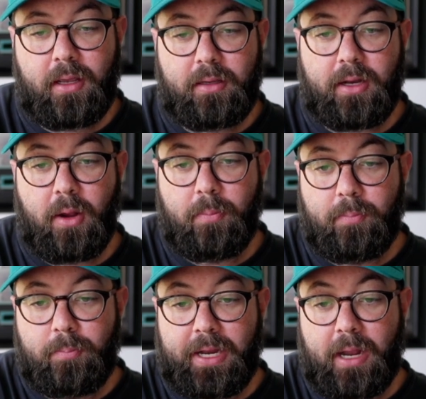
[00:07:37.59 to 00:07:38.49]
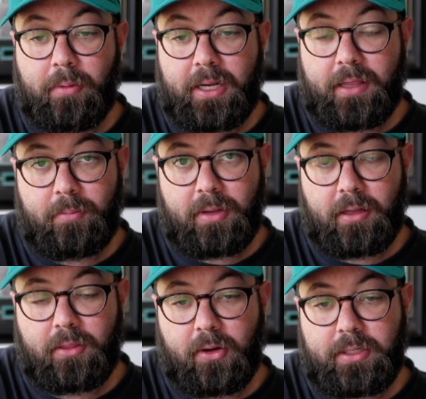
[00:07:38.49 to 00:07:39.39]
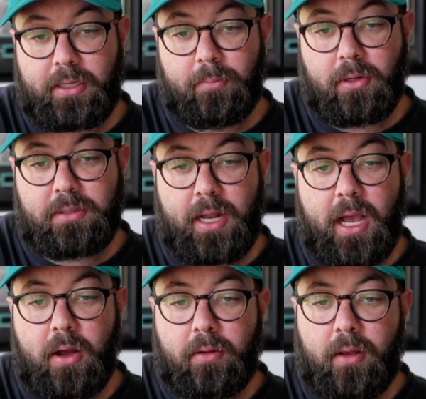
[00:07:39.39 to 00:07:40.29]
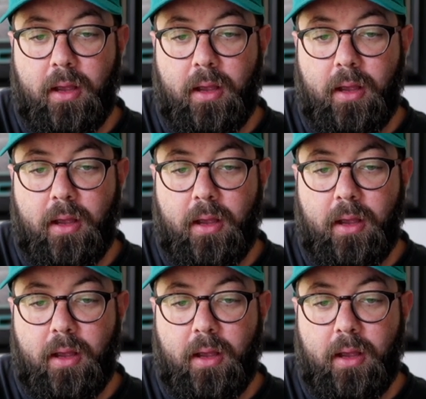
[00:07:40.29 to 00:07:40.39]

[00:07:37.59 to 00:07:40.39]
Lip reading: you know, being able to get them into 13 personnel.